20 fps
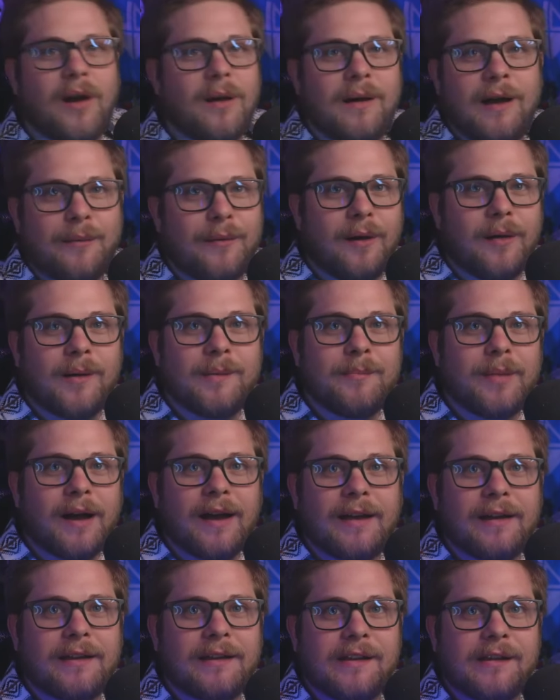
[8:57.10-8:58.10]
I'll probably
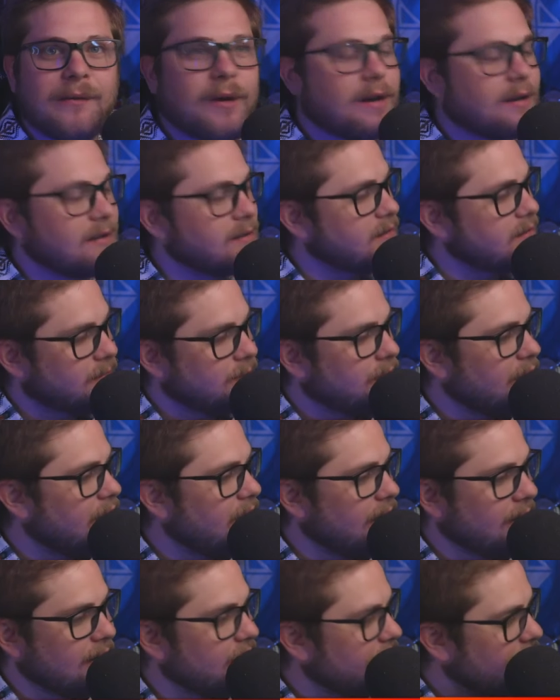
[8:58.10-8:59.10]
buy it anyways.
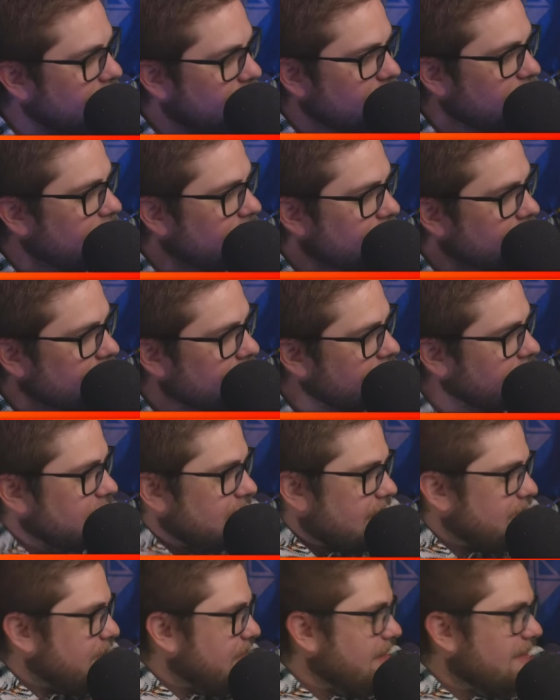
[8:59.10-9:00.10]
But you know, because
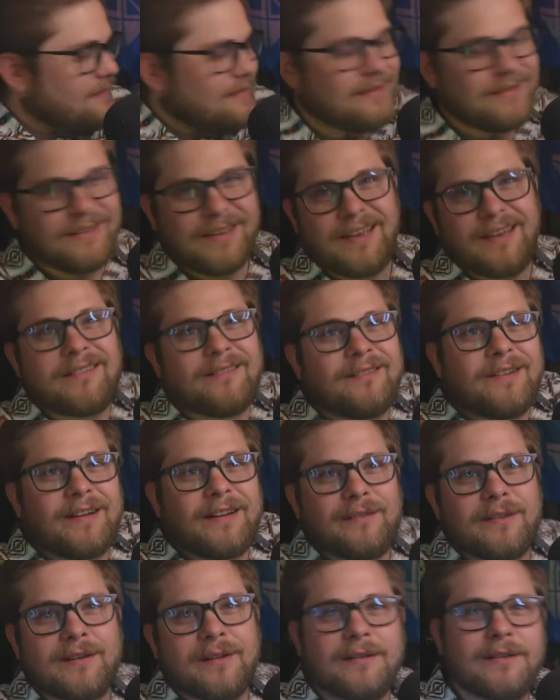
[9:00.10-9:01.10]
I mean, yeah,
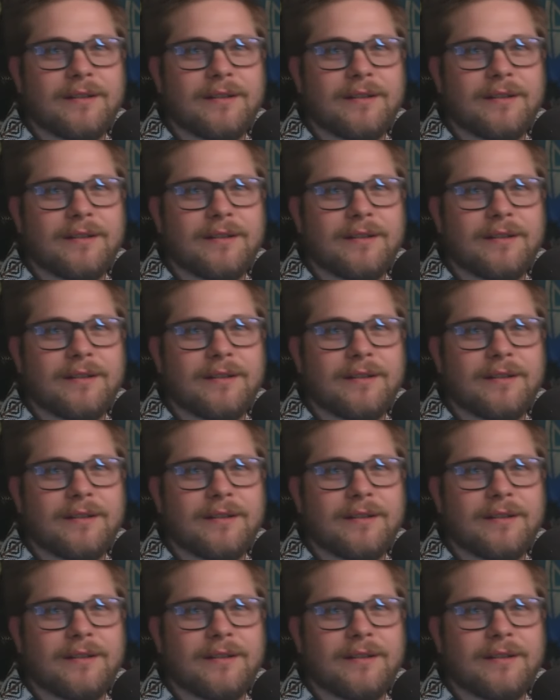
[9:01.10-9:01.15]
whatever.